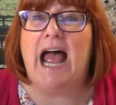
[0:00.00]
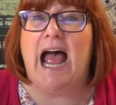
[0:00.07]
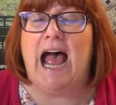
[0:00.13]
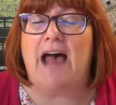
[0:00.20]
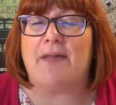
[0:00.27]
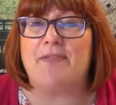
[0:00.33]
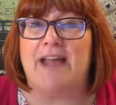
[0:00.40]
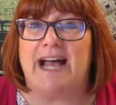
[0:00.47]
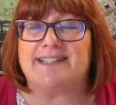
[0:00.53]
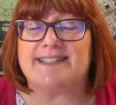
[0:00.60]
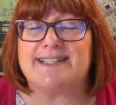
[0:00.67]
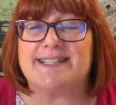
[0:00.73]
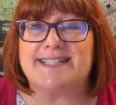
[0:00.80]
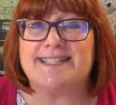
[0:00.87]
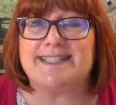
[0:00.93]
And that's
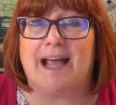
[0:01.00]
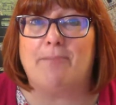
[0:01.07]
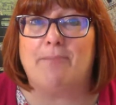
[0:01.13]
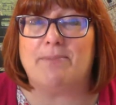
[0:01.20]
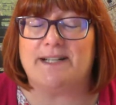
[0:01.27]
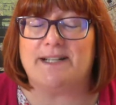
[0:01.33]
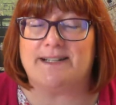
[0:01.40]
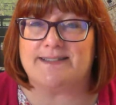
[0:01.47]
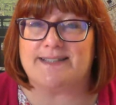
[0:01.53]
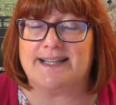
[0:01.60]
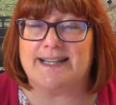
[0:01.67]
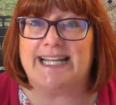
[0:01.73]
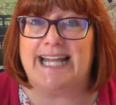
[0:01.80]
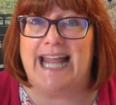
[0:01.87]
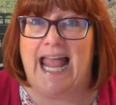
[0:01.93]
the dampness
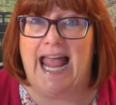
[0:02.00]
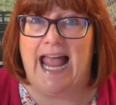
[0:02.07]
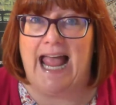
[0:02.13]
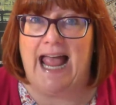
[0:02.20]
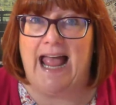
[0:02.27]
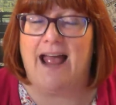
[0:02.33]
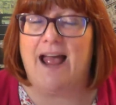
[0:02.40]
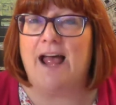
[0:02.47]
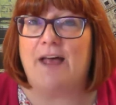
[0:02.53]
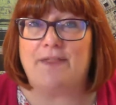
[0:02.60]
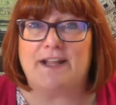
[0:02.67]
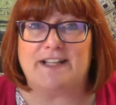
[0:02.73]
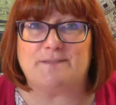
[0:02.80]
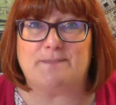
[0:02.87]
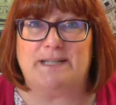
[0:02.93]
in the air
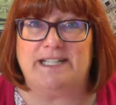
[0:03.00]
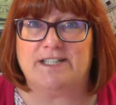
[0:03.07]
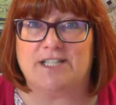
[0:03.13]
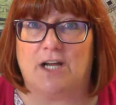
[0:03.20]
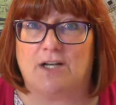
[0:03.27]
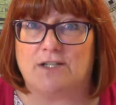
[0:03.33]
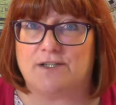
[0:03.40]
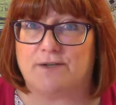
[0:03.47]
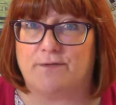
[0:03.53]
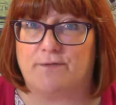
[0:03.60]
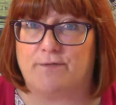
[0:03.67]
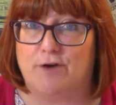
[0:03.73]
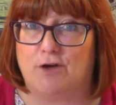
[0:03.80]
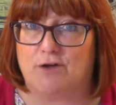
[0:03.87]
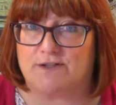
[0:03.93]
that has been turned to
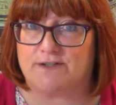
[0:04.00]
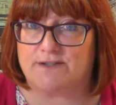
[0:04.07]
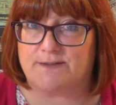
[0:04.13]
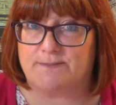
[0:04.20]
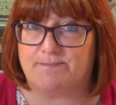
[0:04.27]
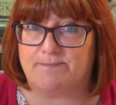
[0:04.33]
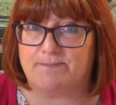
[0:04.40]
frost.